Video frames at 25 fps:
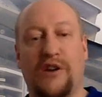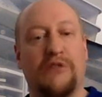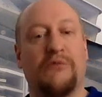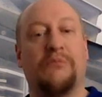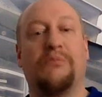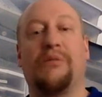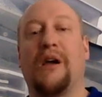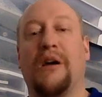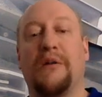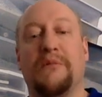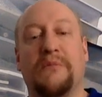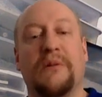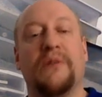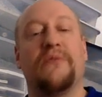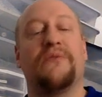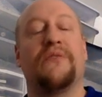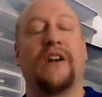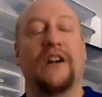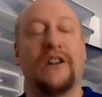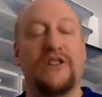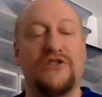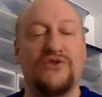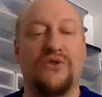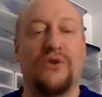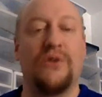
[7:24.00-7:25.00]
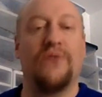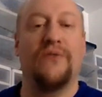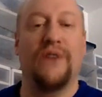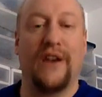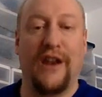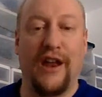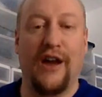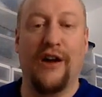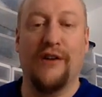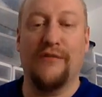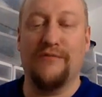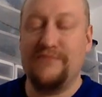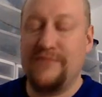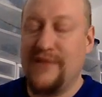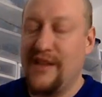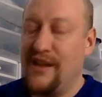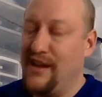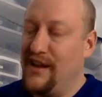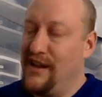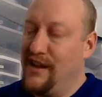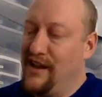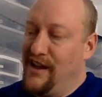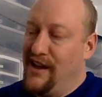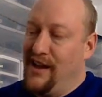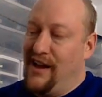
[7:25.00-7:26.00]
it would probably be a very short video.
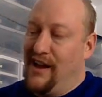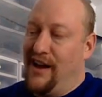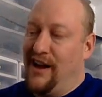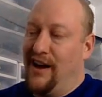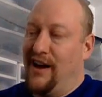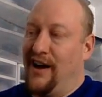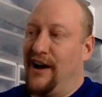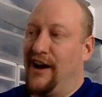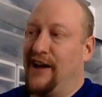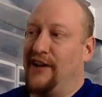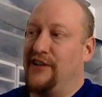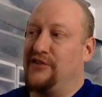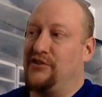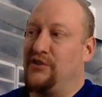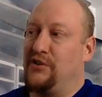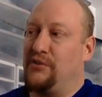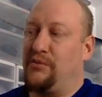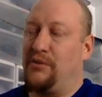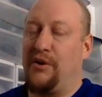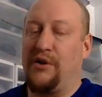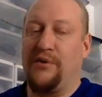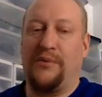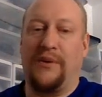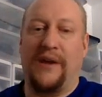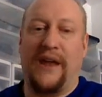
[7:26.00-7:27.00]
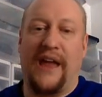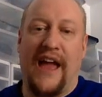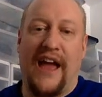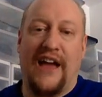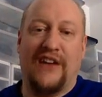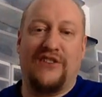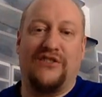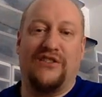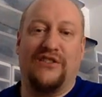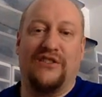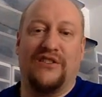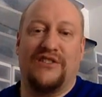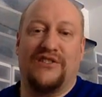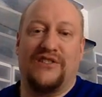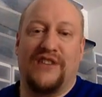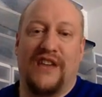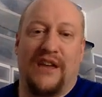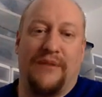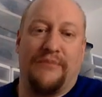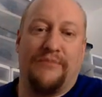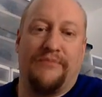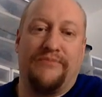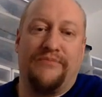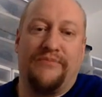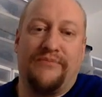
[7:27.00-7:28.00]
There's no point rehashing the
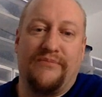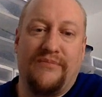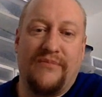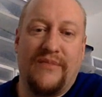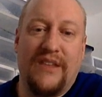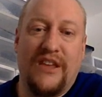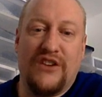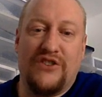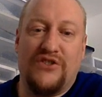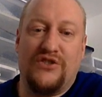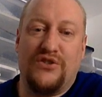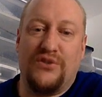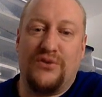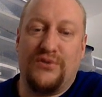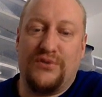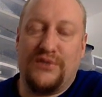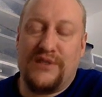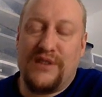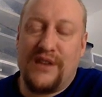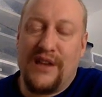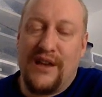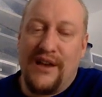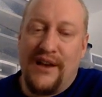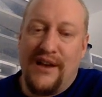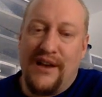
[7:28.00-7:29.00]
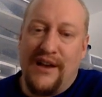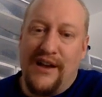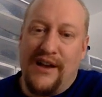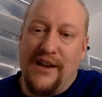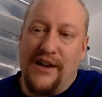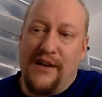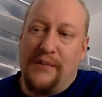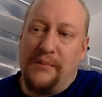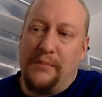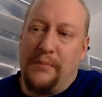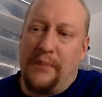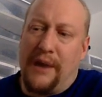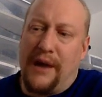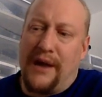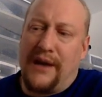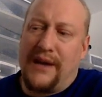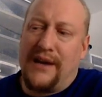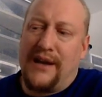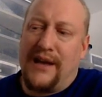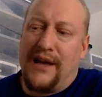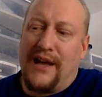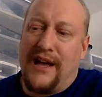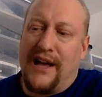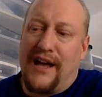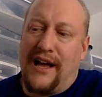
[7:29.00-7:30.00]
same issues,
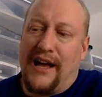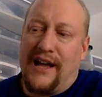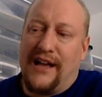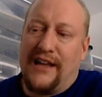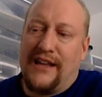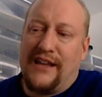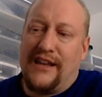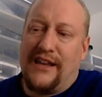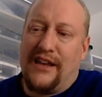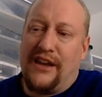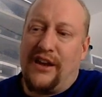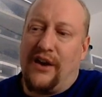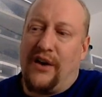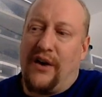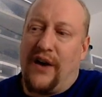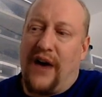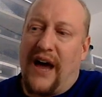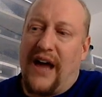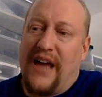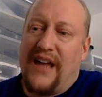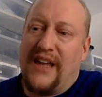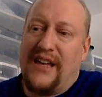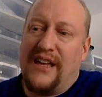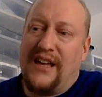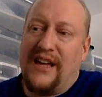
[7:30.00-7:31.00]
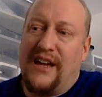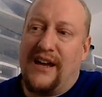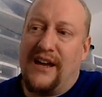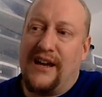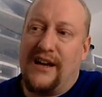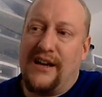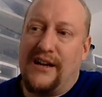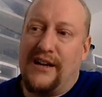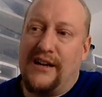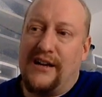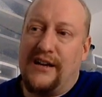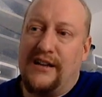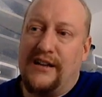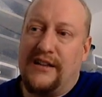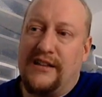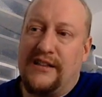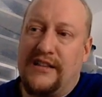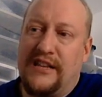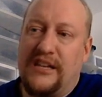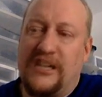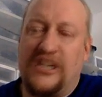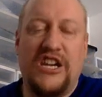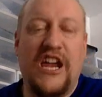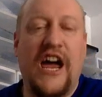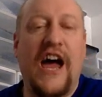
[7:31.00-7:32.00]
but
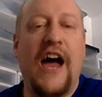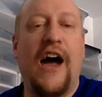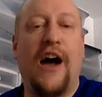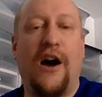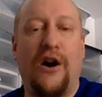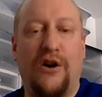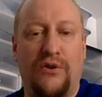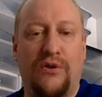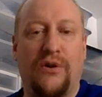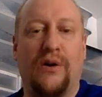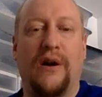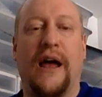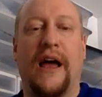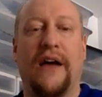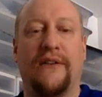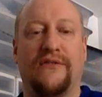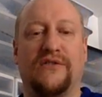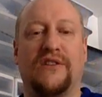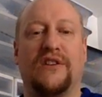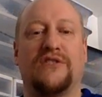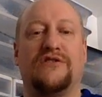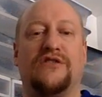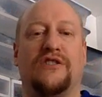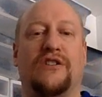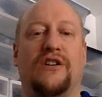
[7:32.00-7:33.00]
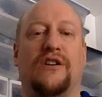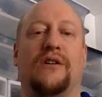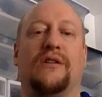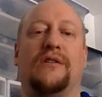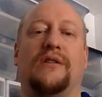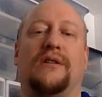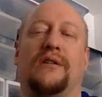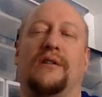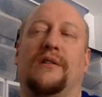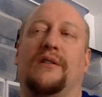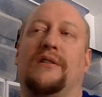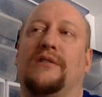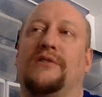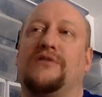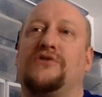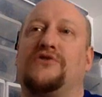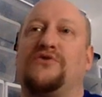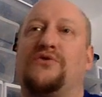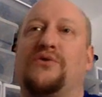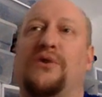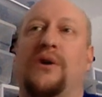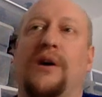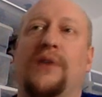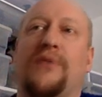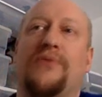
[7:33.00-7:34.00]
the Tau have such a
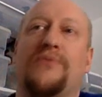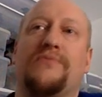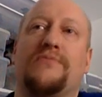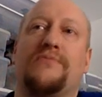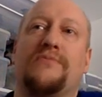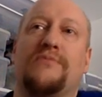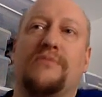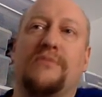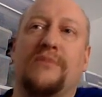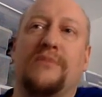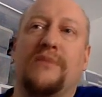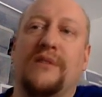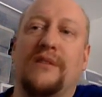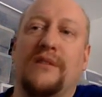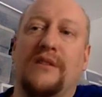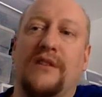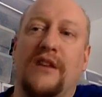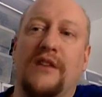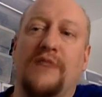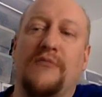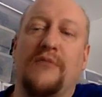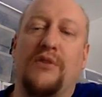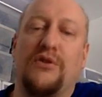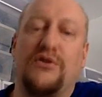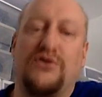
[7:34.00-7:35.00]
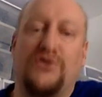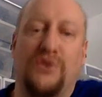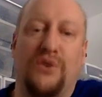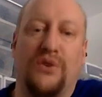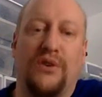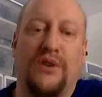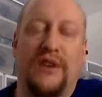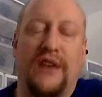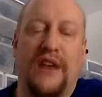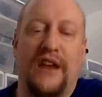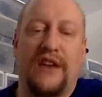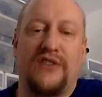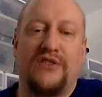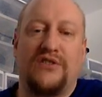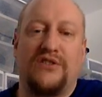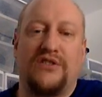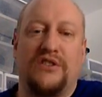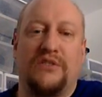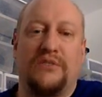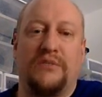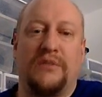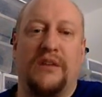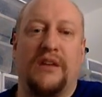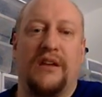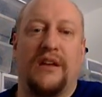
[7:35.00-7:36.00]
strong emotional connection
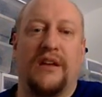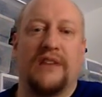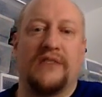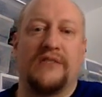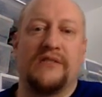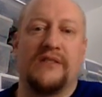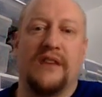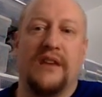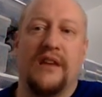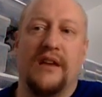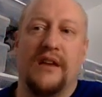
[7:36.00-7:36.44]
to me as